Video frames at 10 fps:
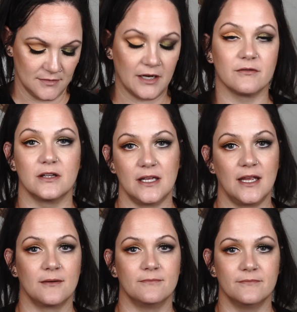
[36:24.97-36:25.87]
I really
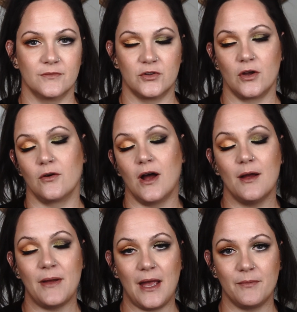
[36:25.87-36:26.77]
am. So
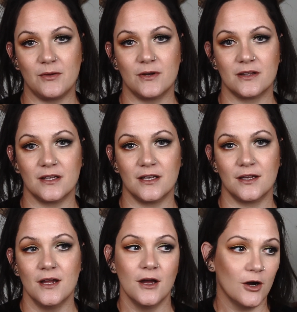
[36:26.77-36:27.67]
I'm happy with
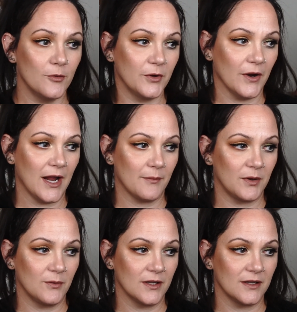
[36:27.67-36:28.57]
it. Hope you're
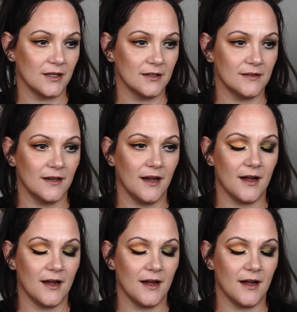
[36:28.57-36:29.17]
happy with it.